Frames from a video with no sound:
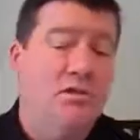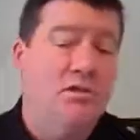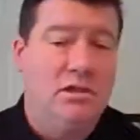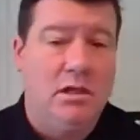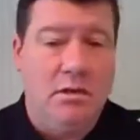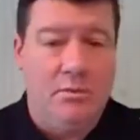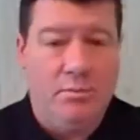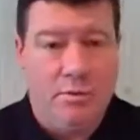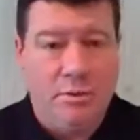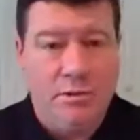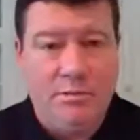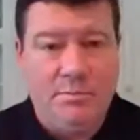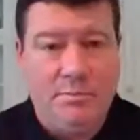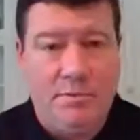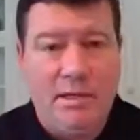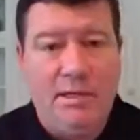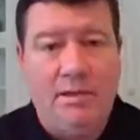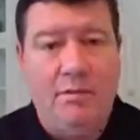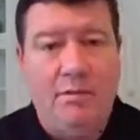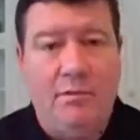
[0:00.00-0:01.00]
companies
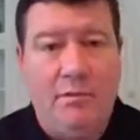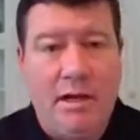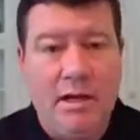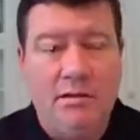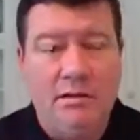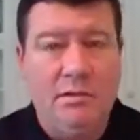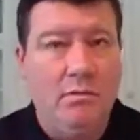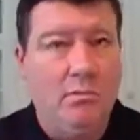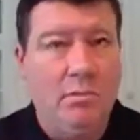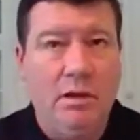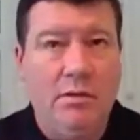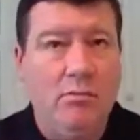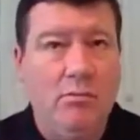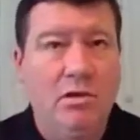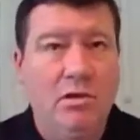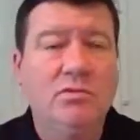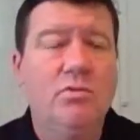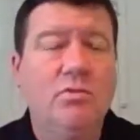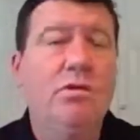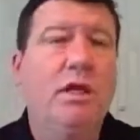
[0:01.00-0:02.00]
paid the ransom, but
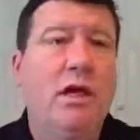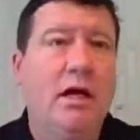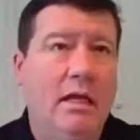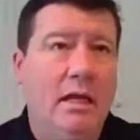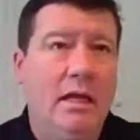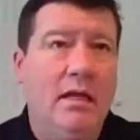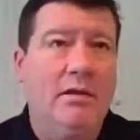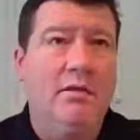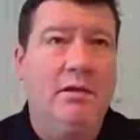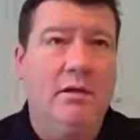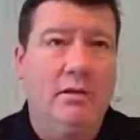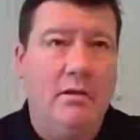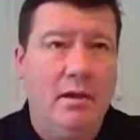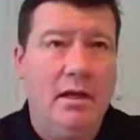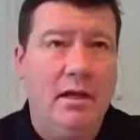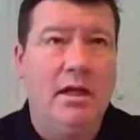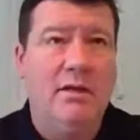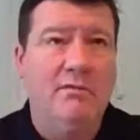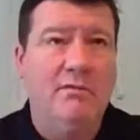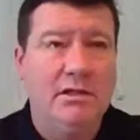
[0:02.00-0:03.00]
once we got down to the
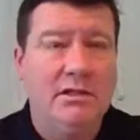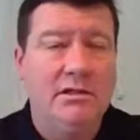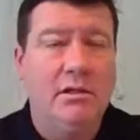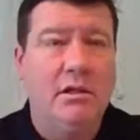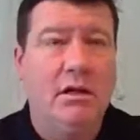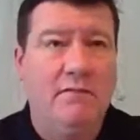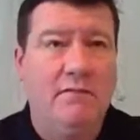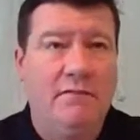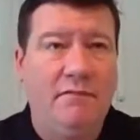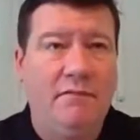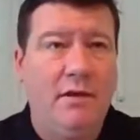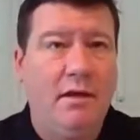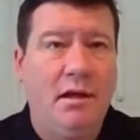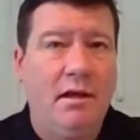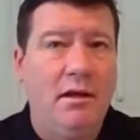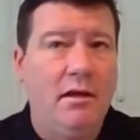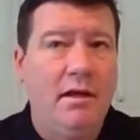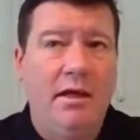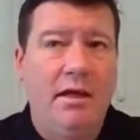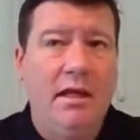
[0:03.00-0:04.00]
heavy stuff,
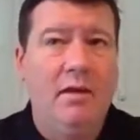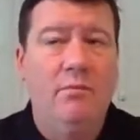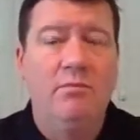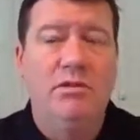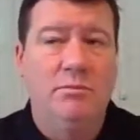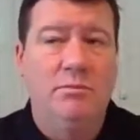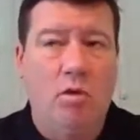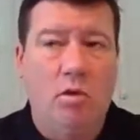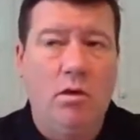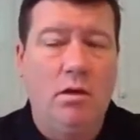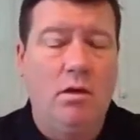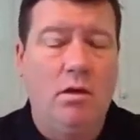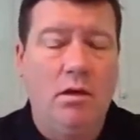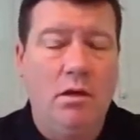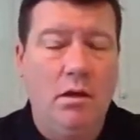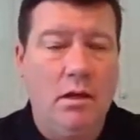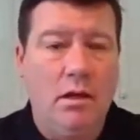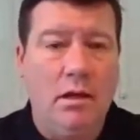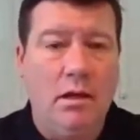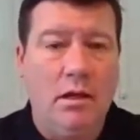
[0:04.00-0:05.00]
uh, it was
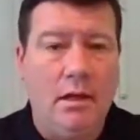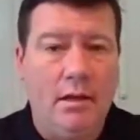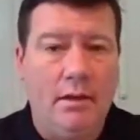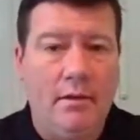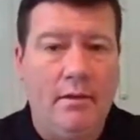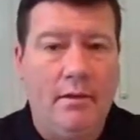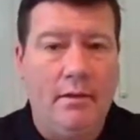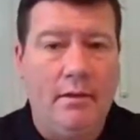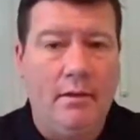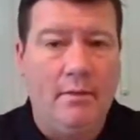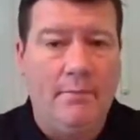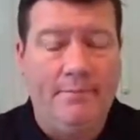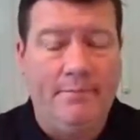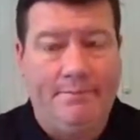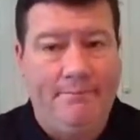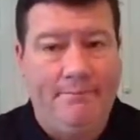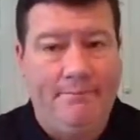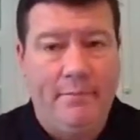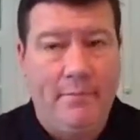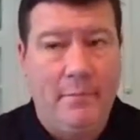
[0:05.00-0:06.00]
more uh,
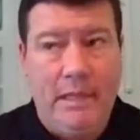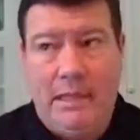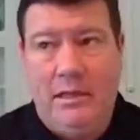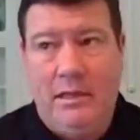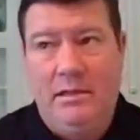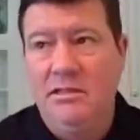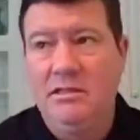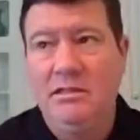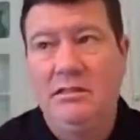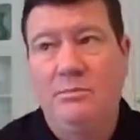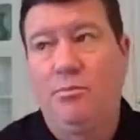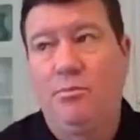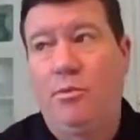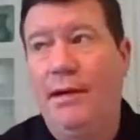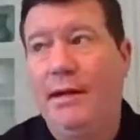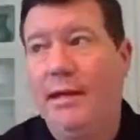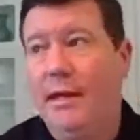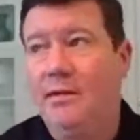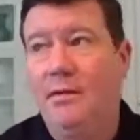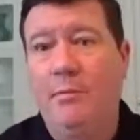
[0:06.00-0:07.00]
just
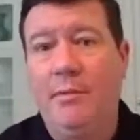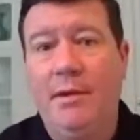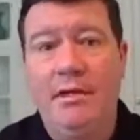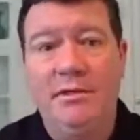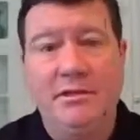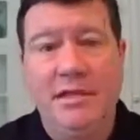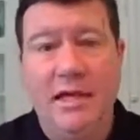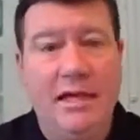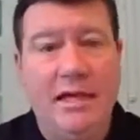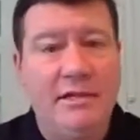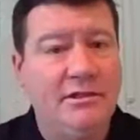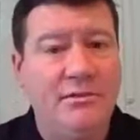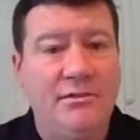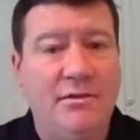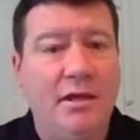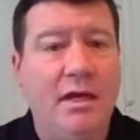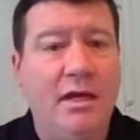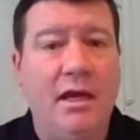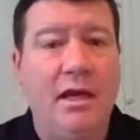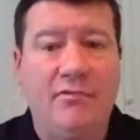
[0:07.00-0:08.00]
bring in the best guys you
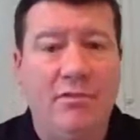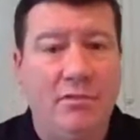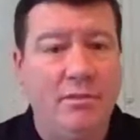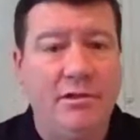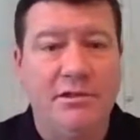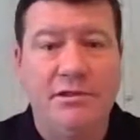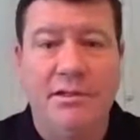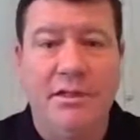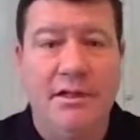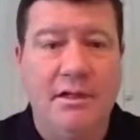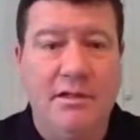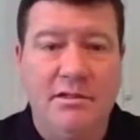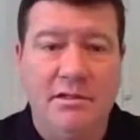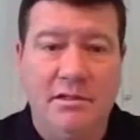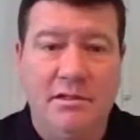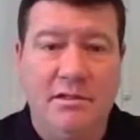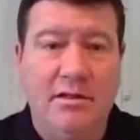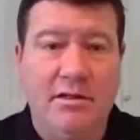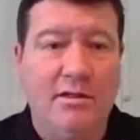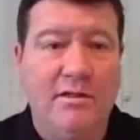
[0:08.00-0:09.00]
can get from the
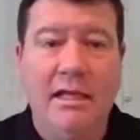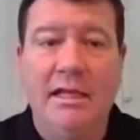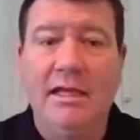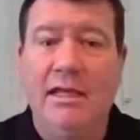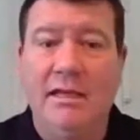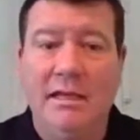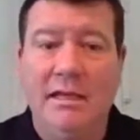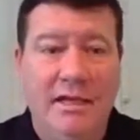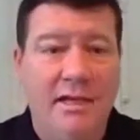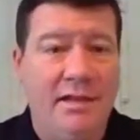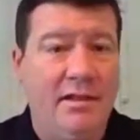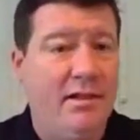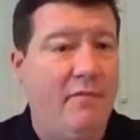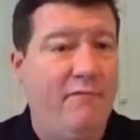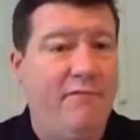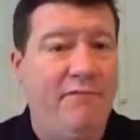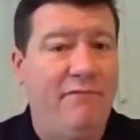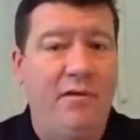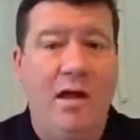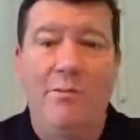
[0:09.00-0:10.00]
states. They can get in, they
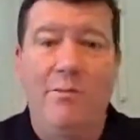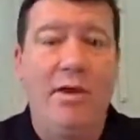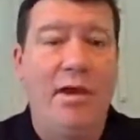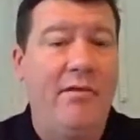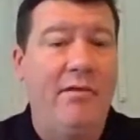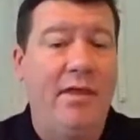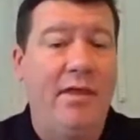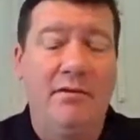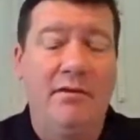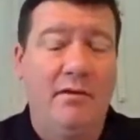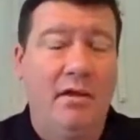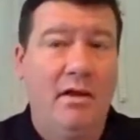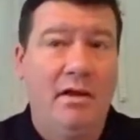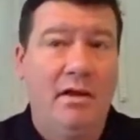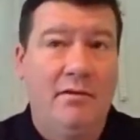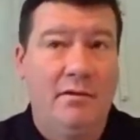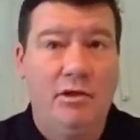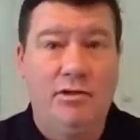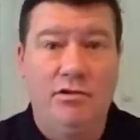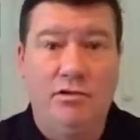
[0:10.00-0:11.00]
fly them in. They
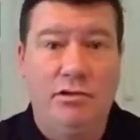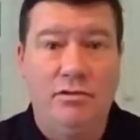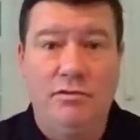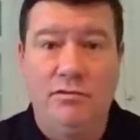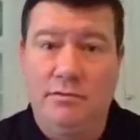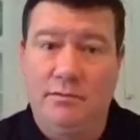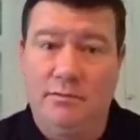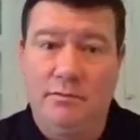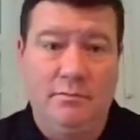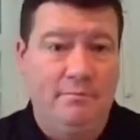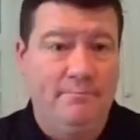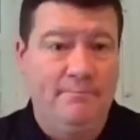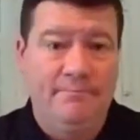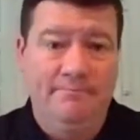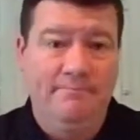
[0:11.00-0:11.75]
those dudes are